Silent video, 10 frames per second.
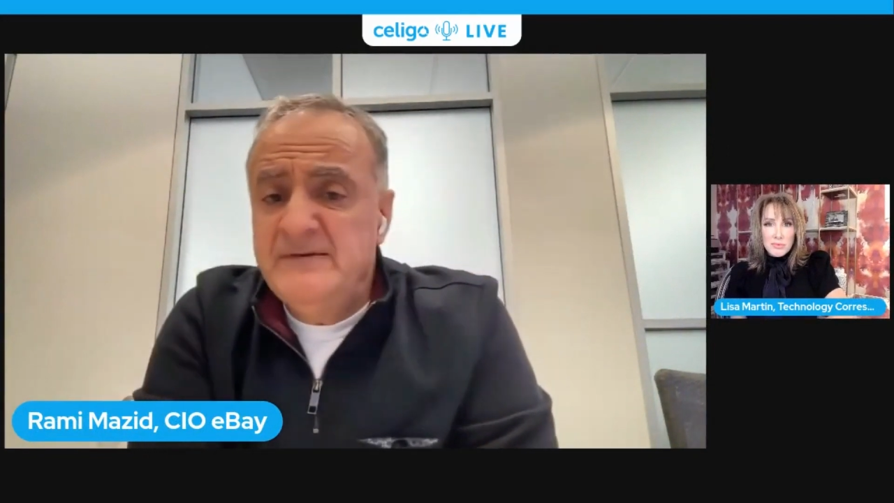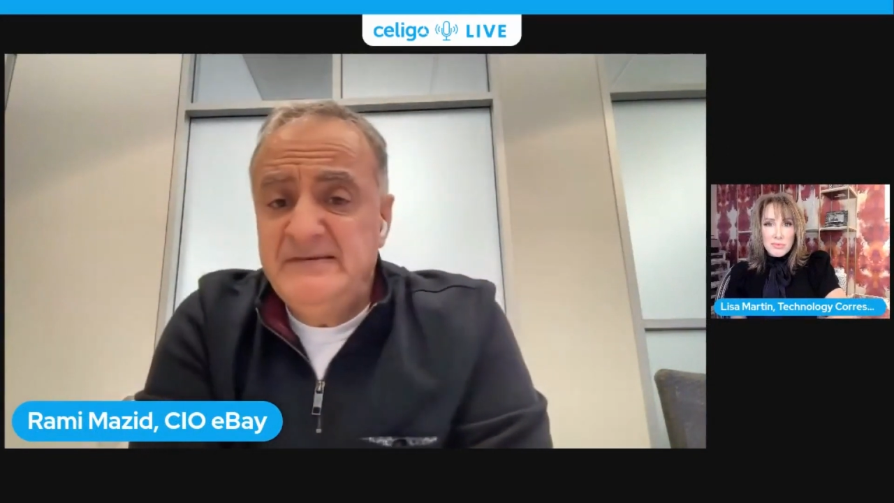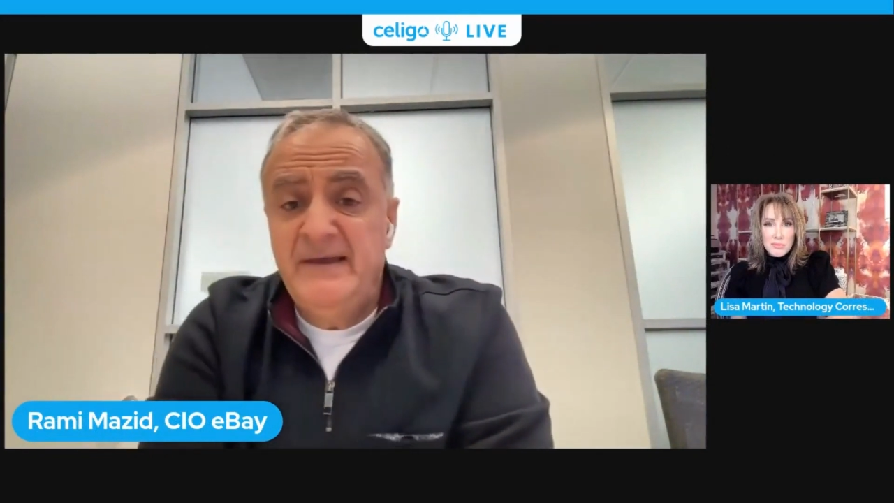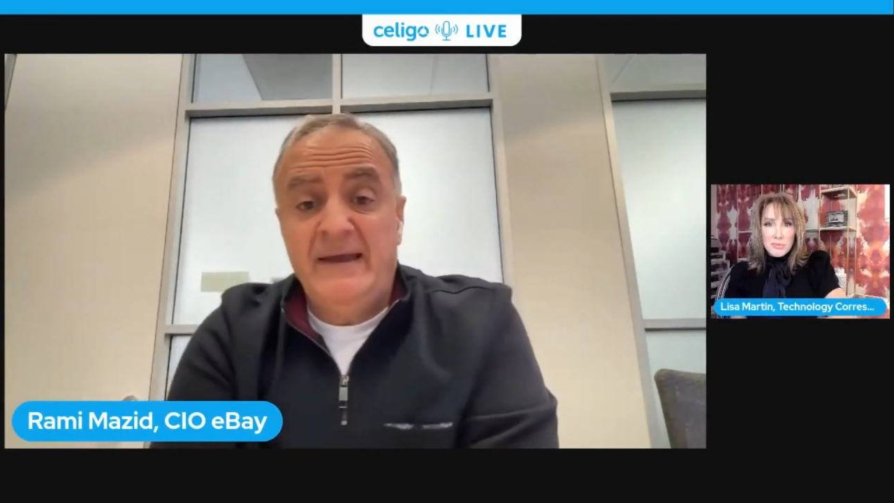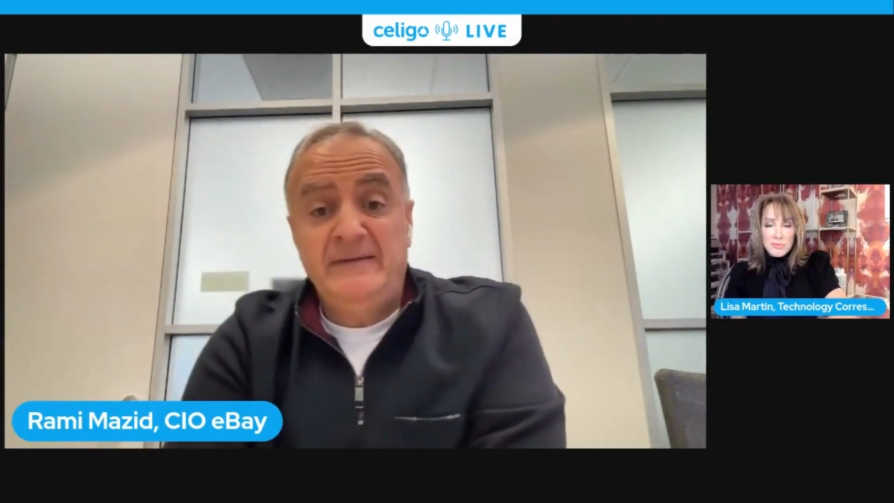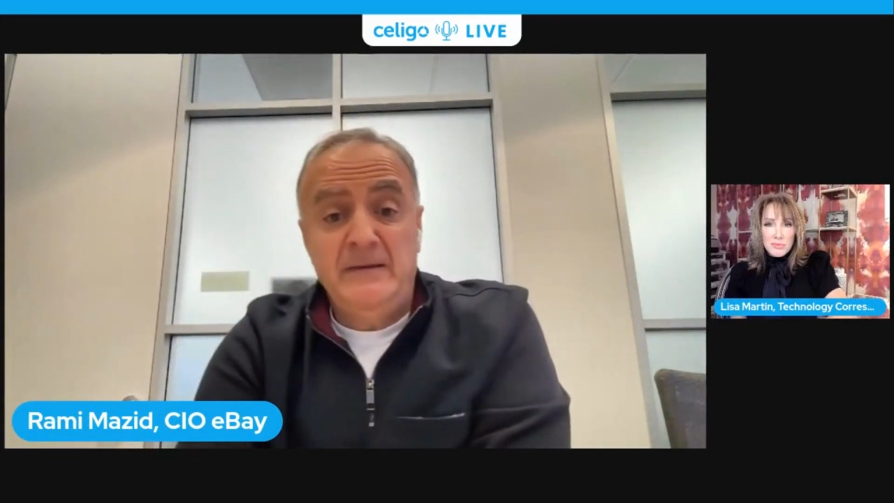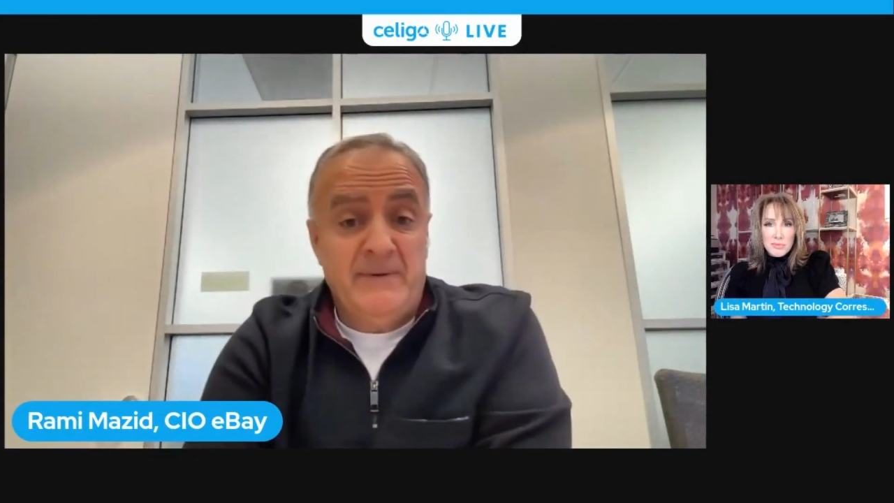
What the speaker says: see IT,